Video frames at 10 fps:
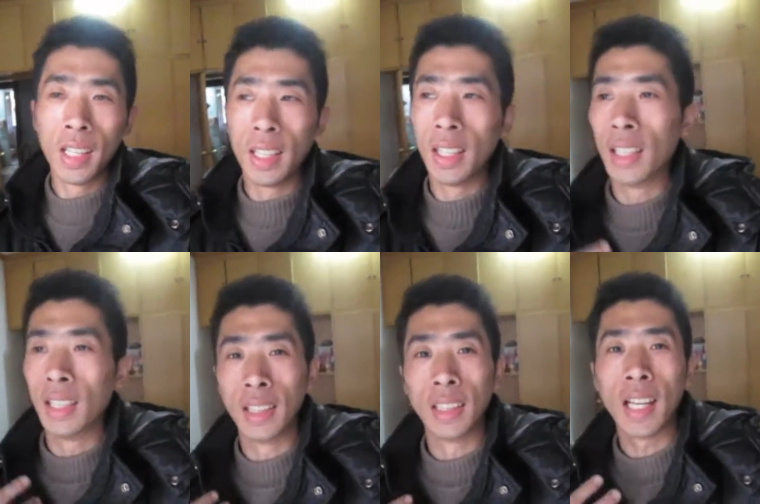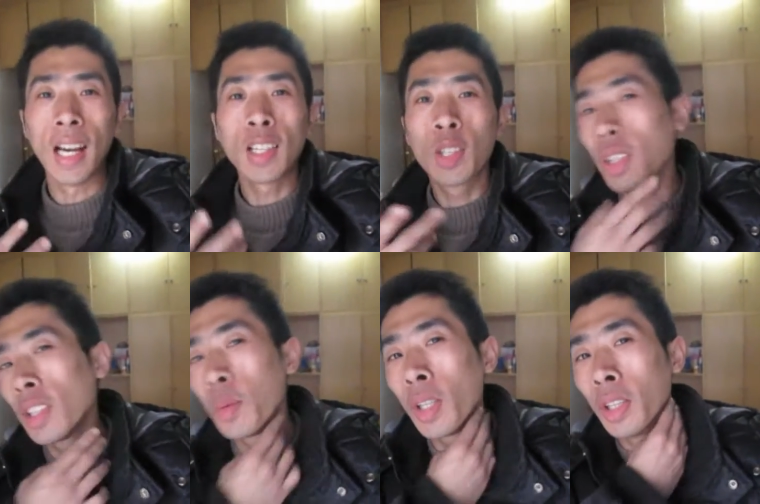Uh, I shot
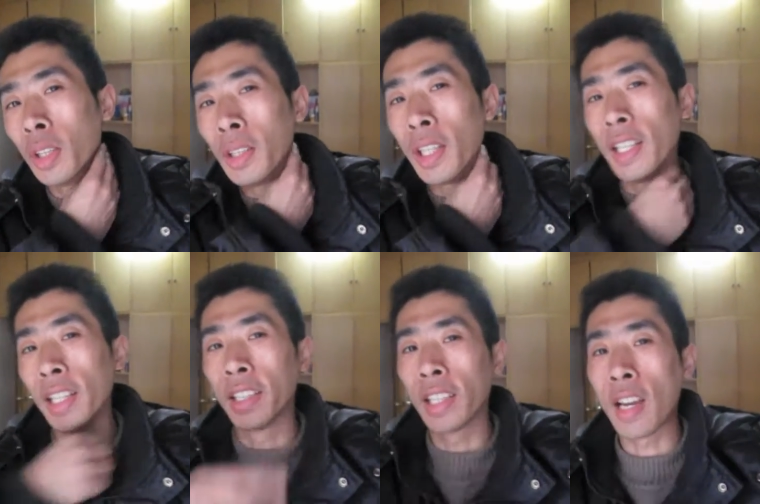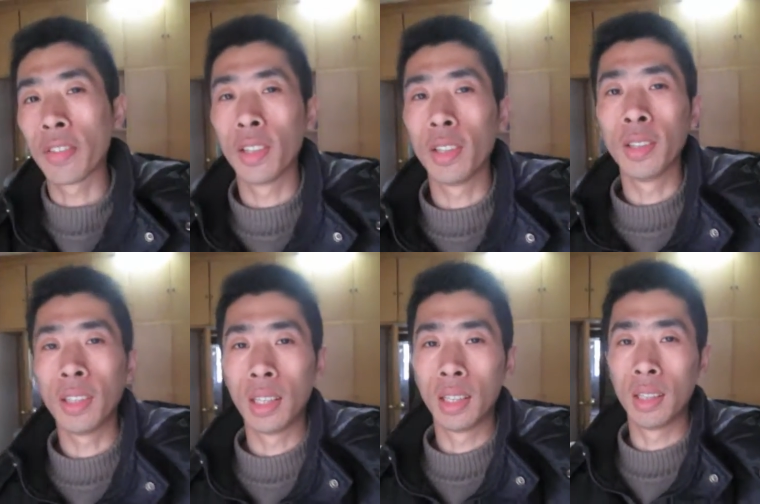the video uh, in the afternoon.
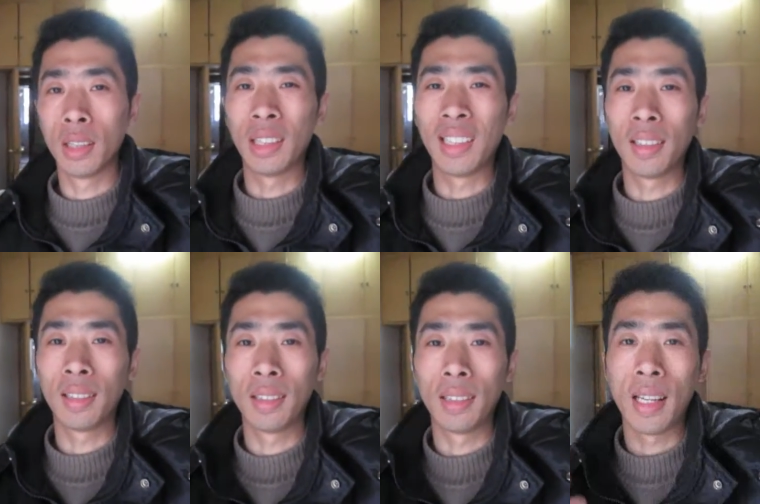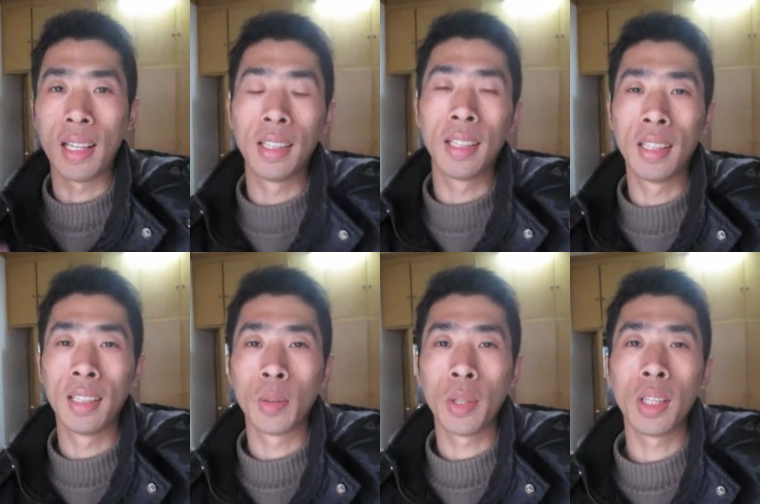Uh, And uh,
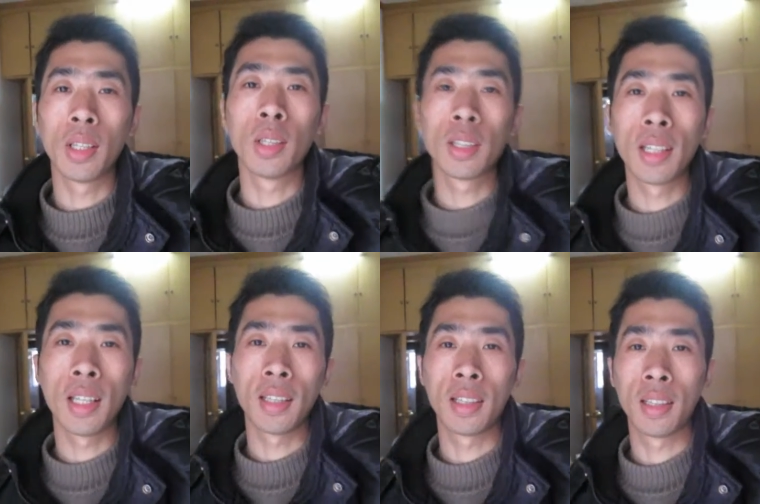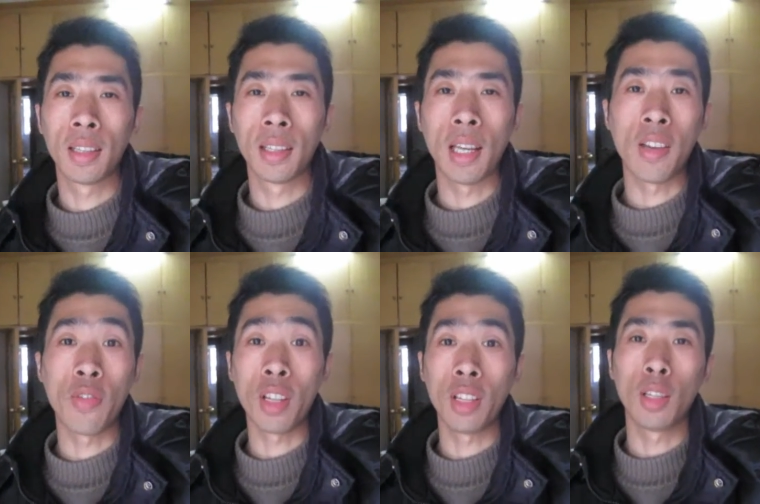the video says uh, I
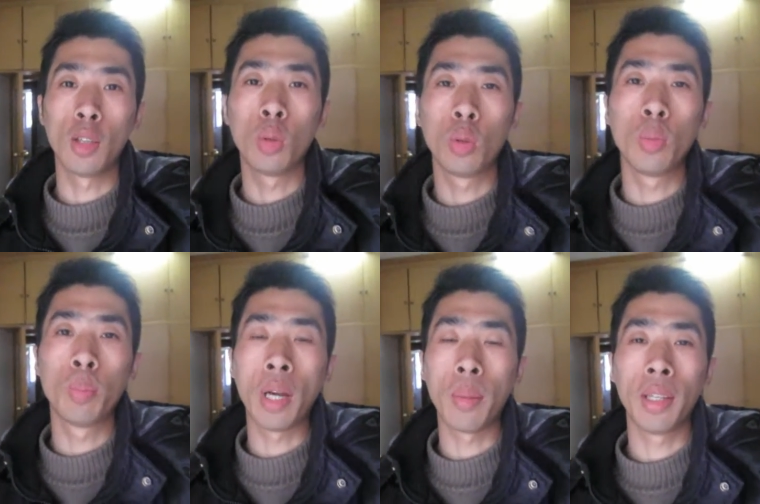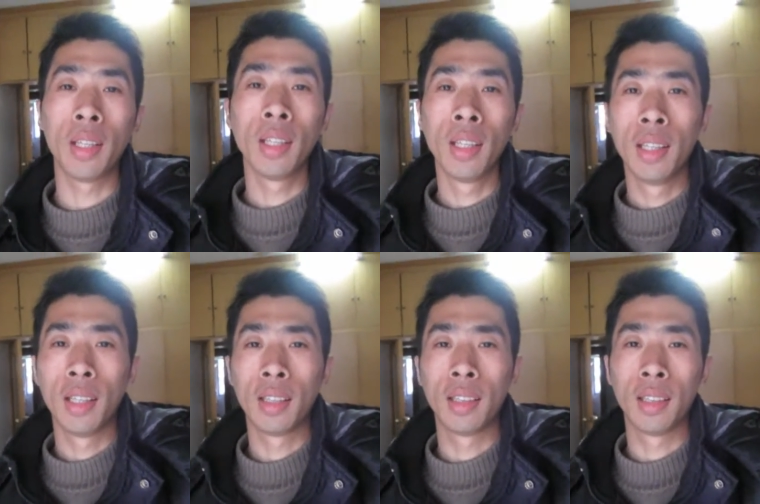found uh, two puppy,
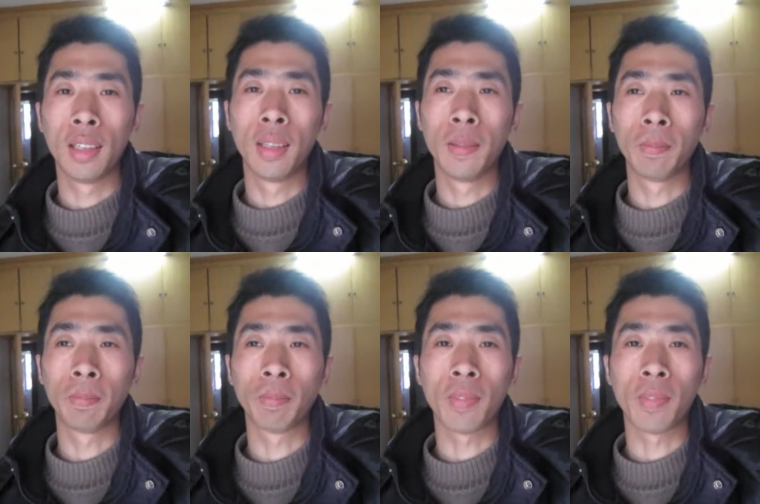and uh,